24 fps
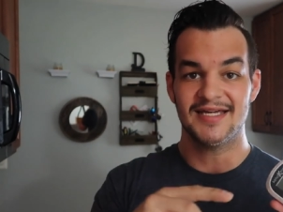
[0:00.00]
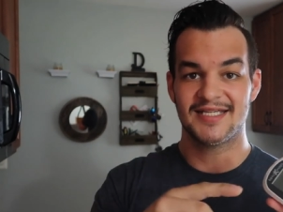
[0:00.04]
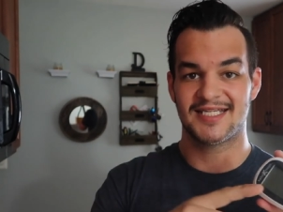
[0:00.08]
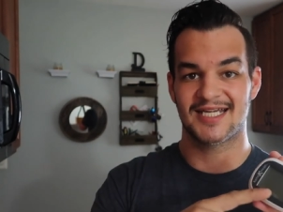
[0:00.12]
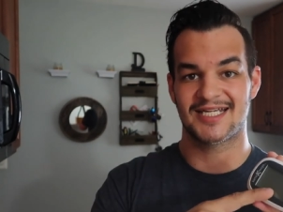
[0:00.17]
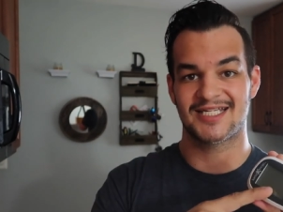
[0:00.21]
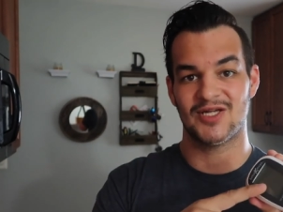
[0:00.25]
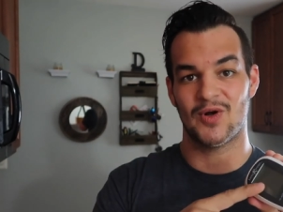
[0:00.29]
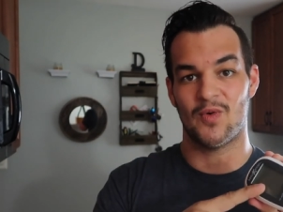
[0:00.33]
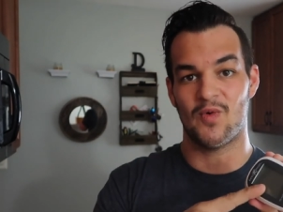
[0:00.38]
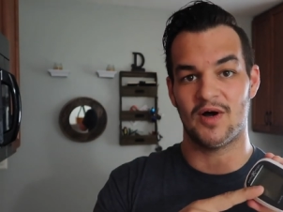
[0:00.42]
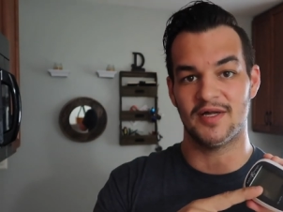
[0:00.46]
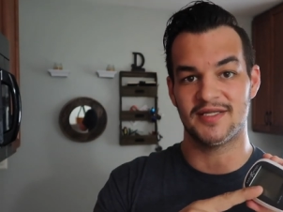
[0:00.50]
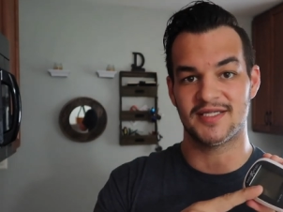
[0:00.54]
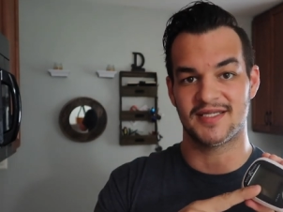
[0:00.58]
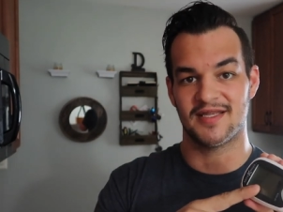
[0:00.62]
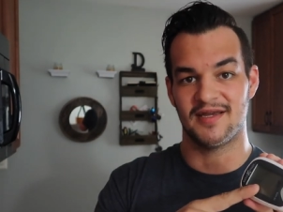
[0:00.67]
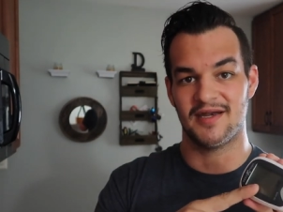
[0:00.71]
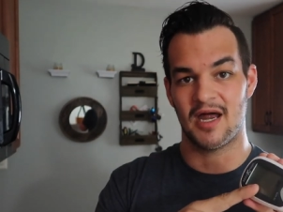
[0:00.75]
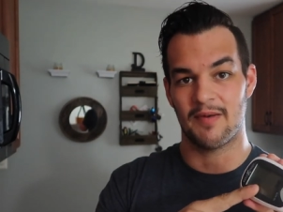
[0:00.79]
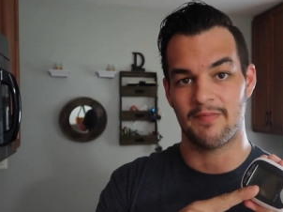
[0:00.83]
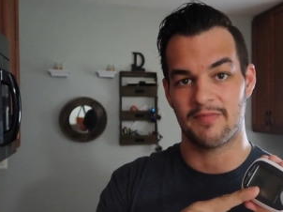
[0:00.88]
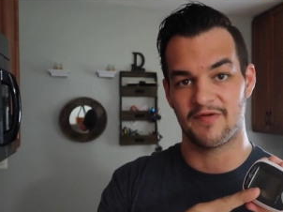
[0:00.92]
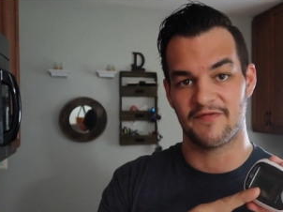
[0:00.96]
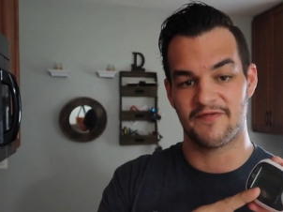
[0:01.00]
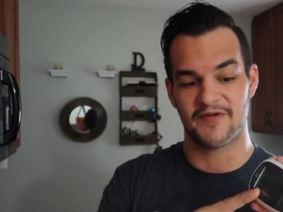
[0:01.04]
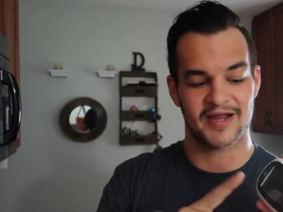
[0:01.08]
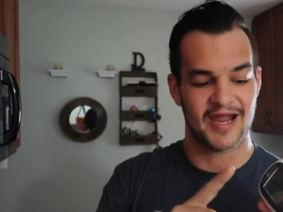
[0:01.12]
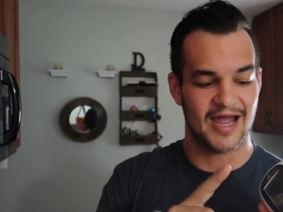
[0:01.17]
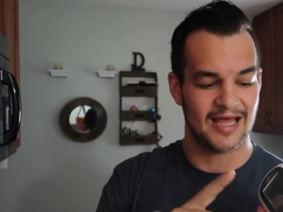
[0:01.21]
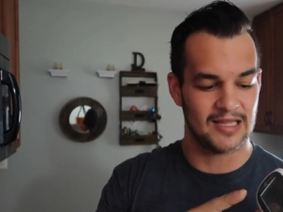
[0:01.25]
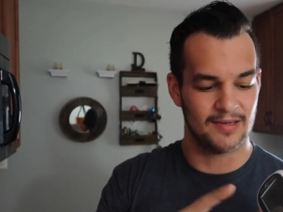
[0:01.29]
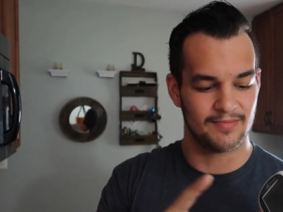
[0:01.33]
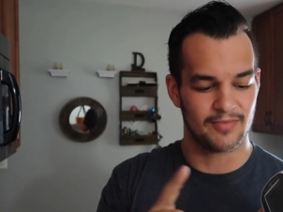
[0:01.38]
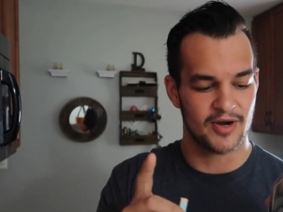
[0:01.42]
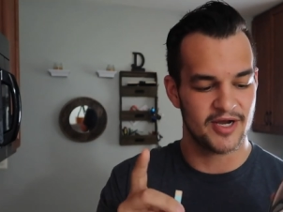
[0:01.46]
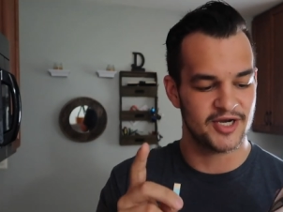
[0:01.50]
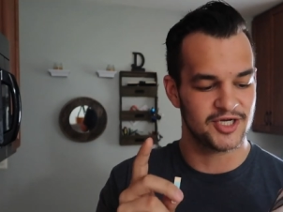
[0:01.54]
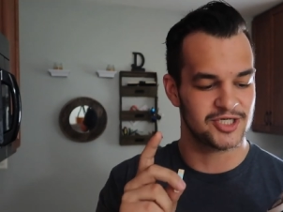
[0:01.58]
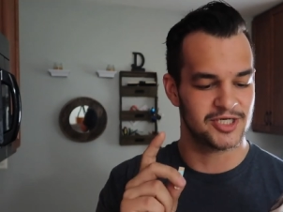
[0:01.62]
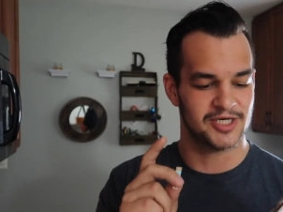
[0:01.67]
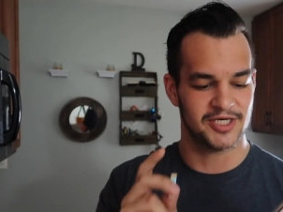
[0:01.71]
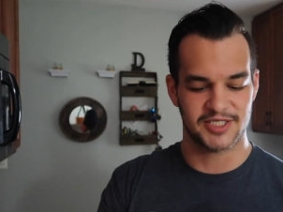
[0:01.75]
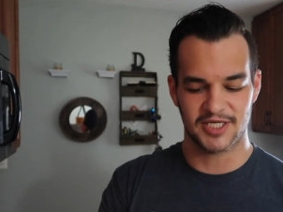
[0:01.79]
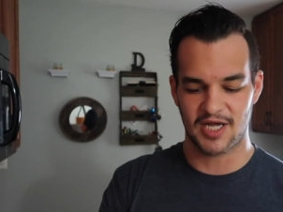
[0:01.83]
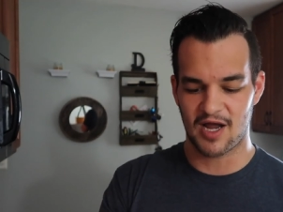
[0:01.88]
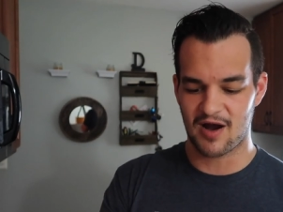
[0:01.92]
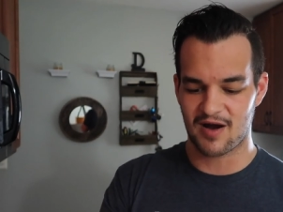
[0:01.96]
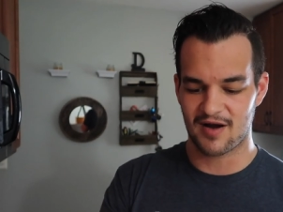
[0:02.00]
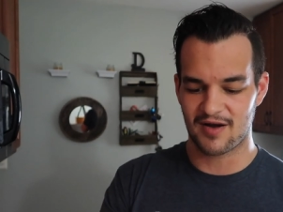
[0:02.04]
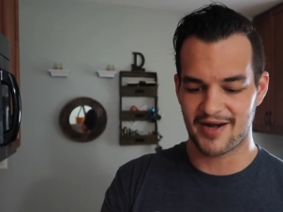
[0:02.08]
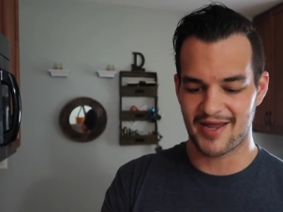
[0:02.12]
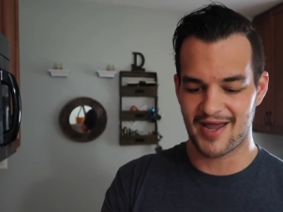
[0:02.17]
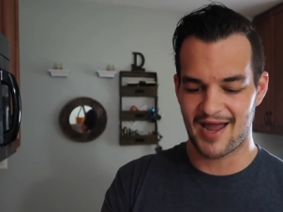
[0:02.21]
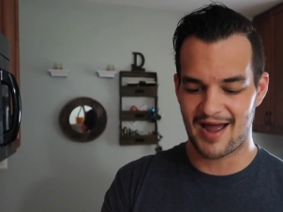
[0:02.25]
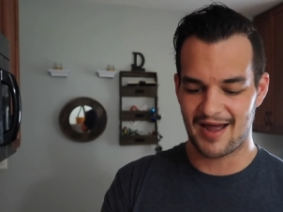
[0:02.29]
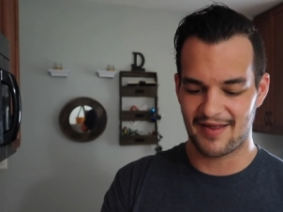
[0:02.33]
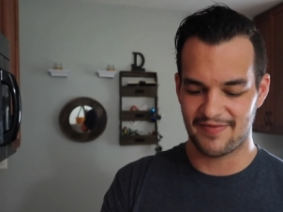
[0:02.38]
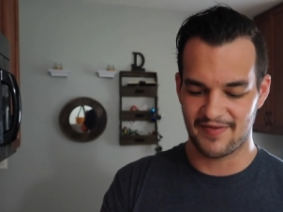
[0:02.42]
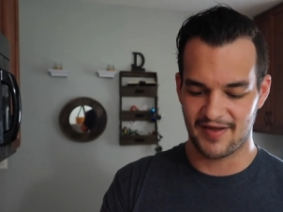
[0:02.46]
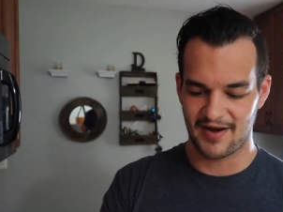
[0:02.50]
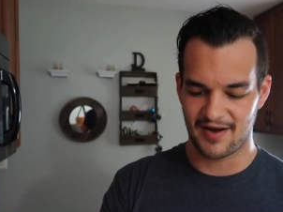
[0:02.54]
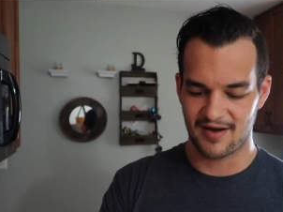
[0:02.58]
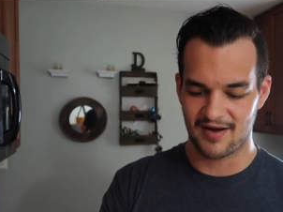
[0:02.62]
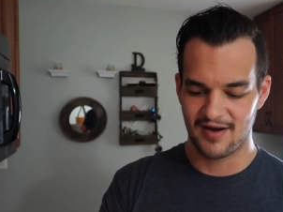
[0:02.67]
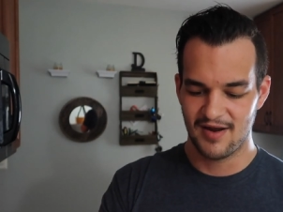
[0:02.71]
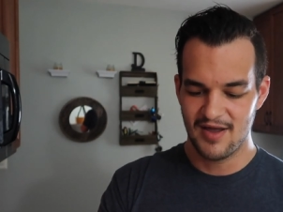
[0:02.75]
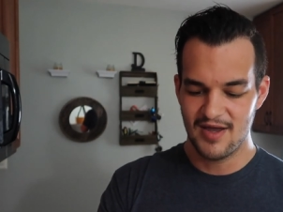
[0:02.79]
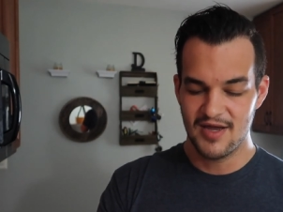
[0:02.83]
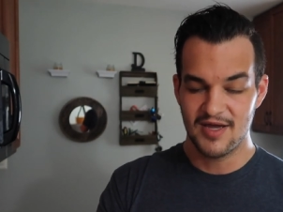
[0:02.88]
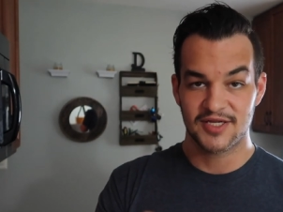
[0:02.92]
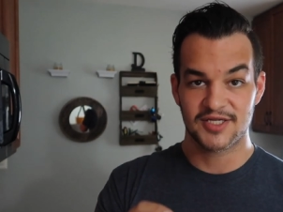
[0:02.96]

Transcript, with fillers: 601's the number for calibration, it's already on there.